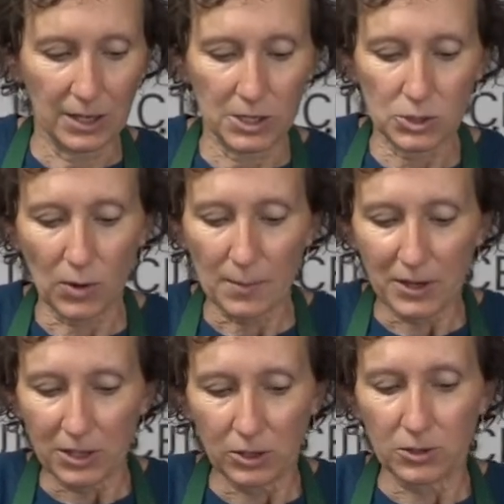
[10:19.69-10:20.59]
So I'm
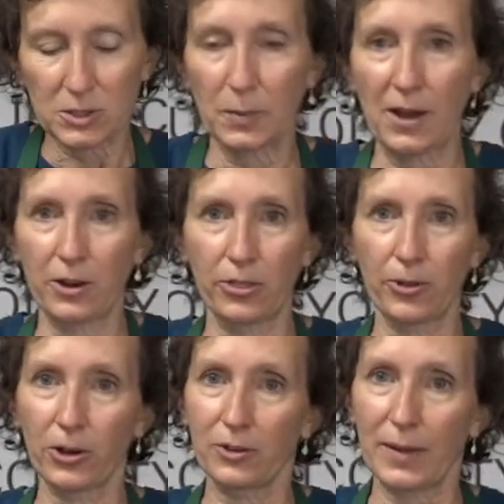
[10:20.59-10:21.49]
going to use about
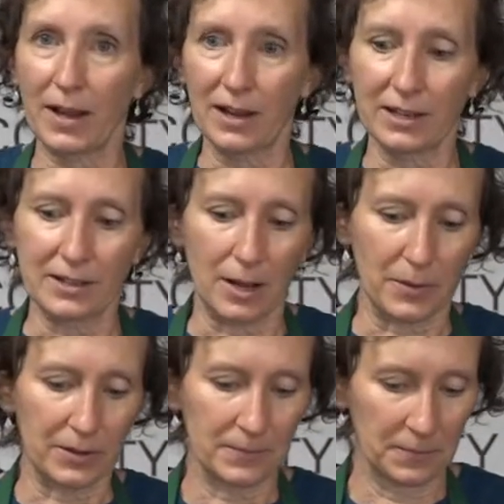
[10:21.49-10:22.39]
1/3 of my
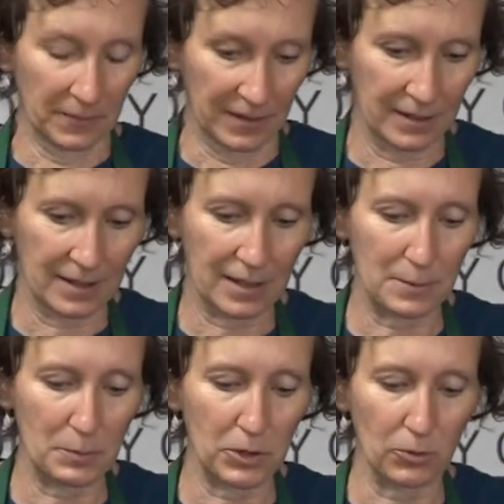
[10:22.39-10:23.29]
Akadama. I'm
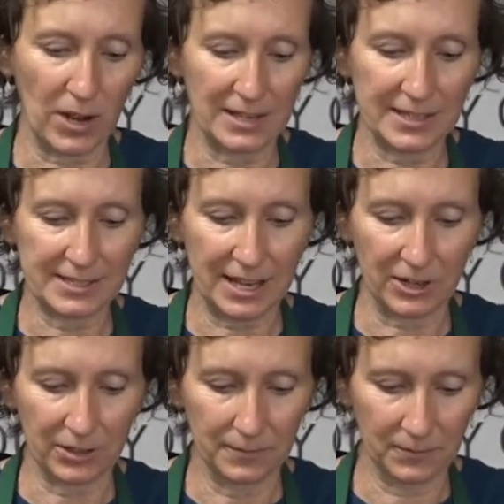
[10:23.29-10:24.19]
going to put it right in the
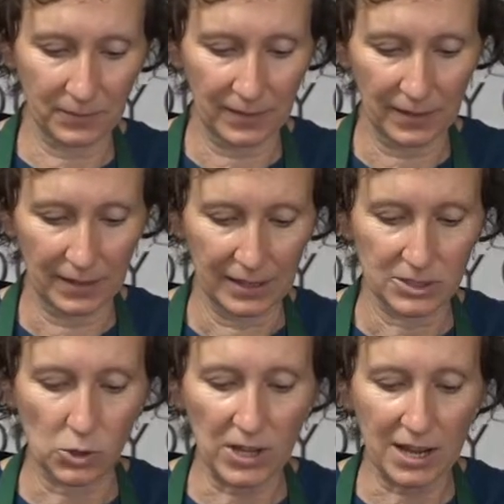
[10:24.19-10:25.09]
center.
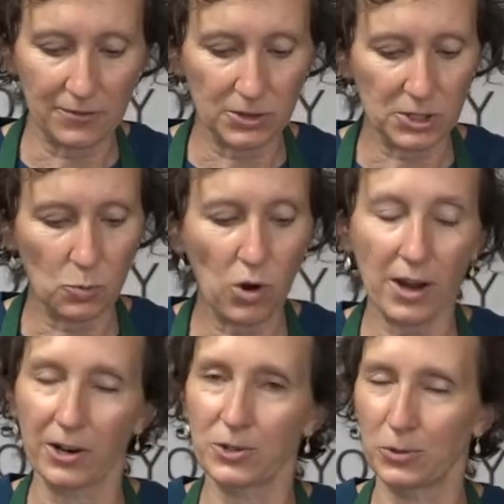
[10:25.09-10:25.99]
It's okay if there's some
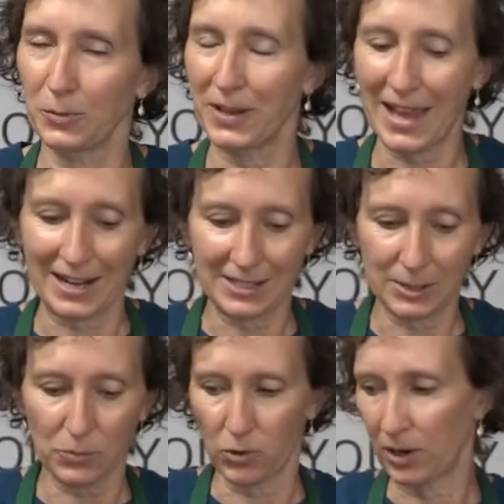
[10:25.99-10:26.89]
water because we're going to be adding
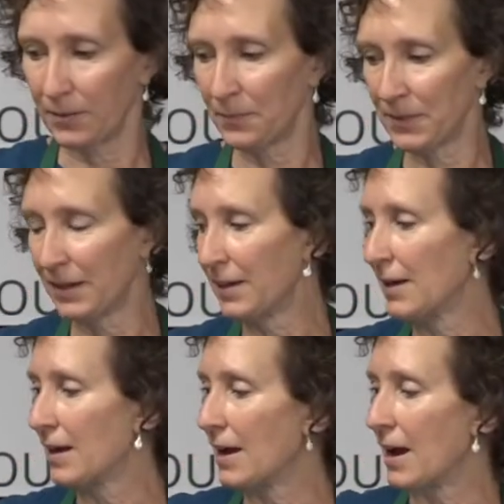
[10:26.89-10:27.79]
some more.
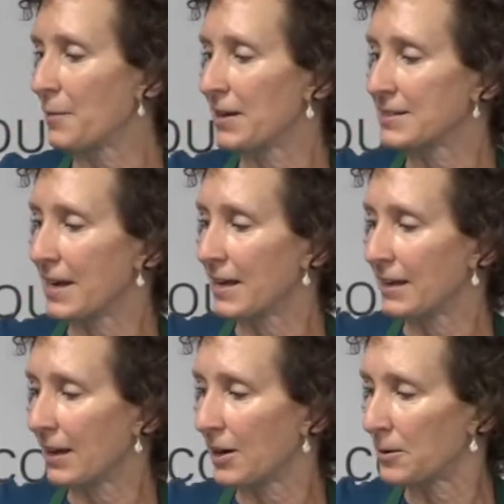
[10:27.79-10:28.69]
I'm going to
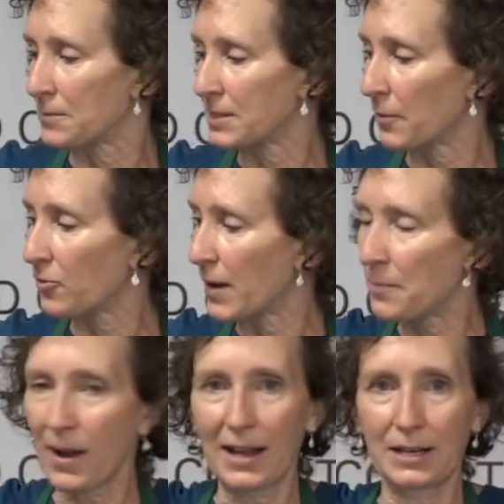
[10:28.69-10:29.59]
take some of my
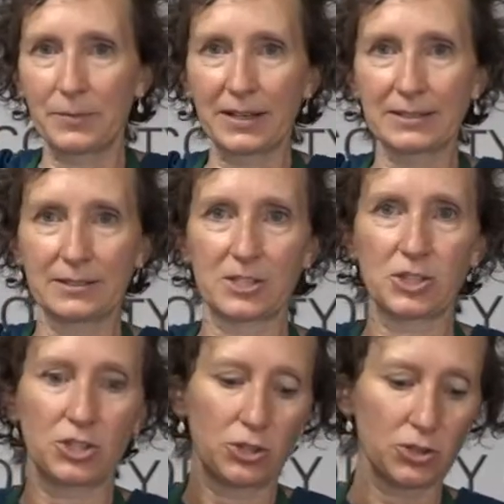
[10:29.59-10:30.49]
potting mix. Let's
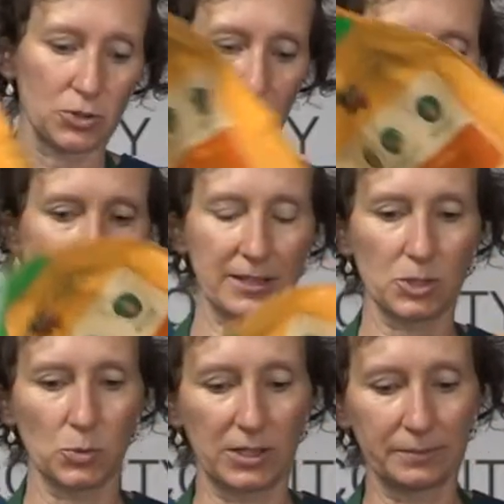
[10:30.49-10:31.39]
just use the rest of
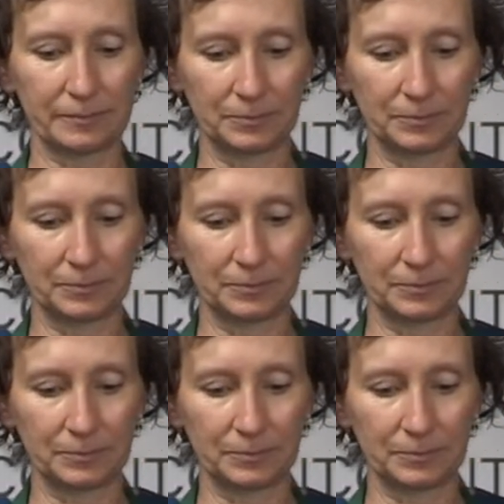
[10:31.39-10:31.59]
this one.